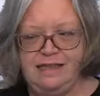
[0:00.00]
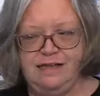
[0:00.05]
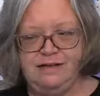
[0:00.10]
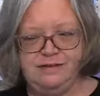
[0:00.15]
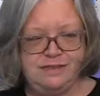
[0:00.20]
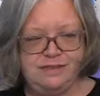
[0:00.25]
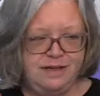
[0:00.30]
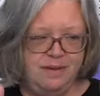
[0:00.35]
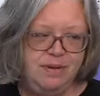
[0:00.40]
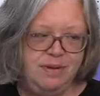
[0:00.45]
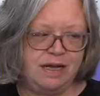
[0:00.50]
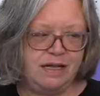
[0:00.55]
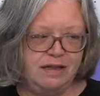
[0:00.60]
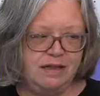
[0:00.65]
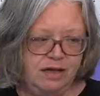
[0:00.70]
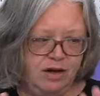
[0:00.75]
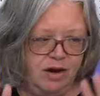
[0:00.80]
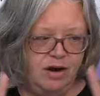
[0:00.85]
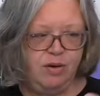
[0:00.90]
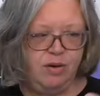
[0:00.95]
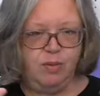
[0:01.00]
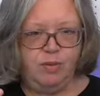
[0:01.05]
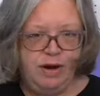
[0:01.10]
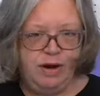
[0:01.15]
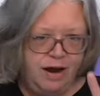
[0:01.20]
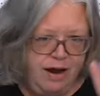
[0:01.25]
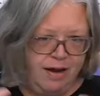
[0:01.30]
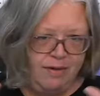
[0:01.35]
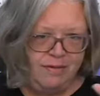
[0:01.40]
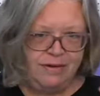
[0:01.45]
Those typically aren't
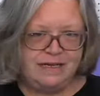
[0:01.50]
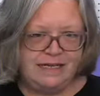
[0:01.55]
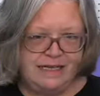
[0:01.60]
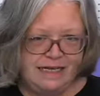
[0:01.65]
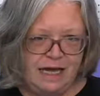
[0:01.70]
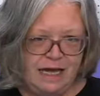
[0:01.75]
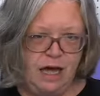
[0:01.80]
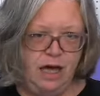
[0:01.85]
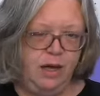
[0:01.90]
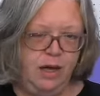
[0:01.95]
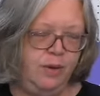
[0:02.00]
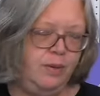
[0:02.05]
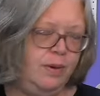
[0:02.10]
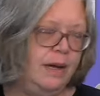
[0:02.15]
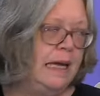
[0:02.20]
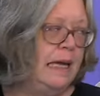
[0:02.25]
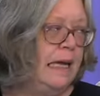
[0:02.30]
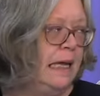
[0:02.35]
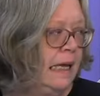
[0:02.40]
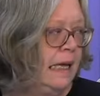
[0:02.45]
where I would go.